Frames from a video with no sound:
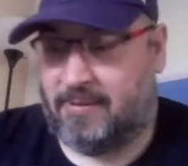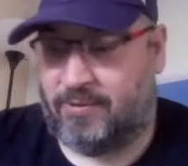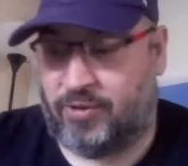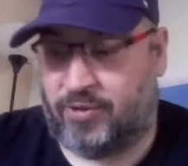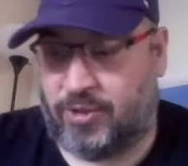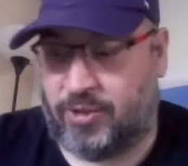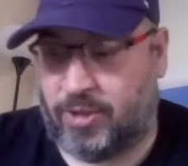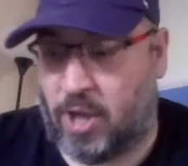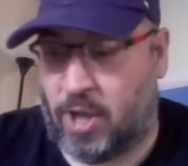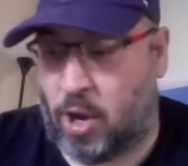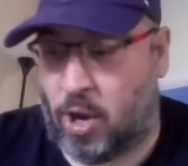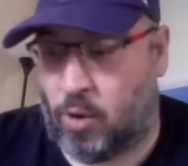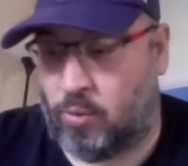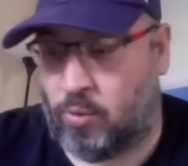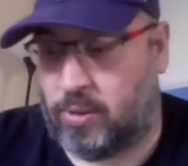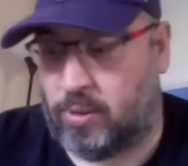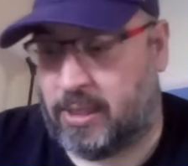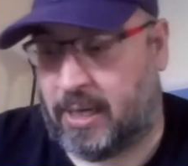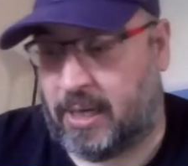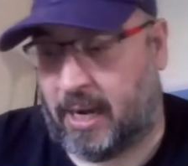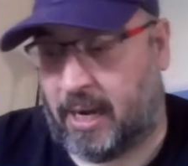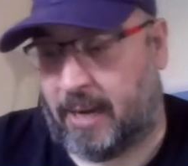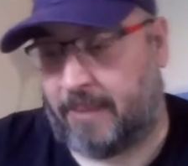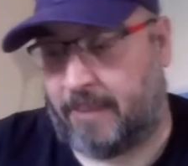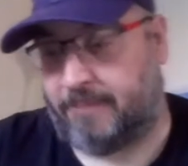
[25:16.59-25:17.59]

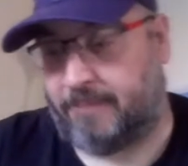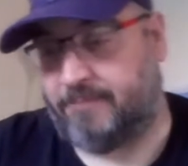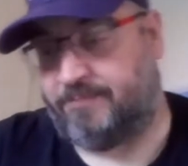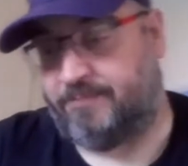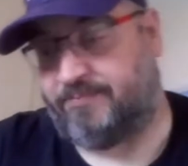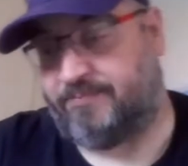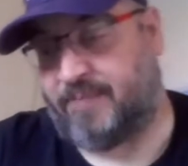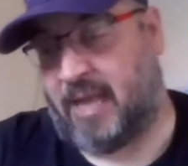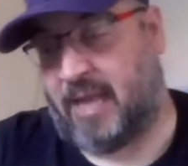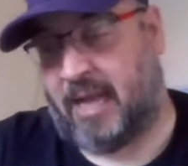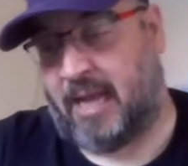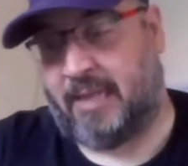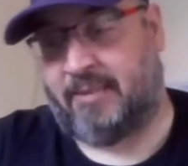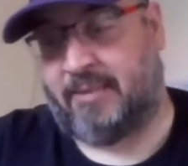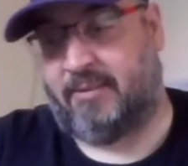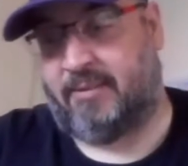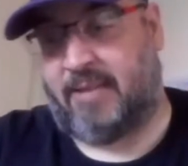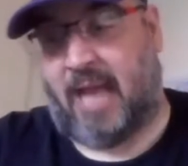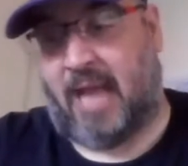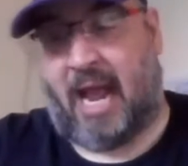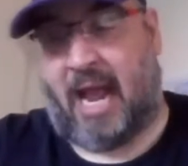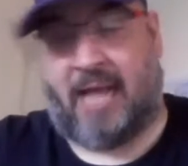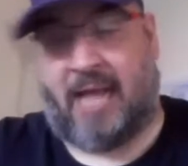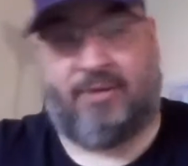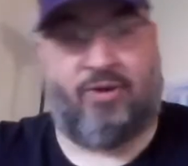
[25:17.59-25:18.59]
And
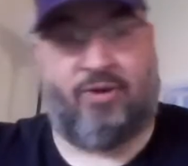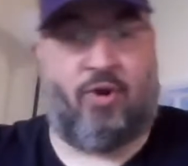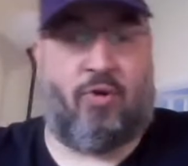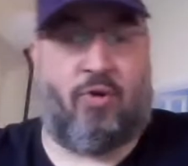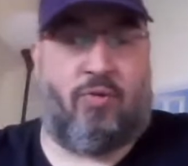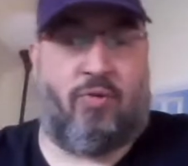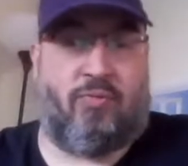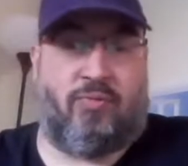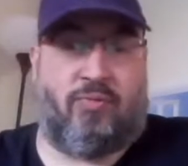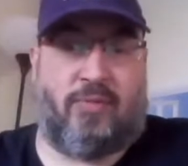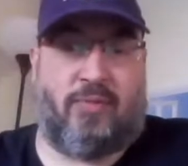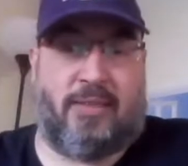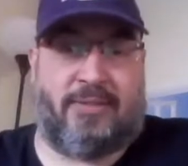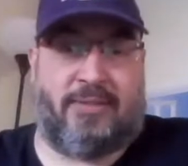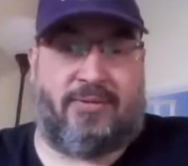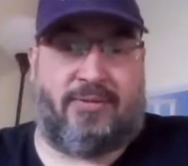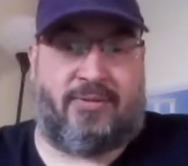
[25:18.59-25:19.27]
I know,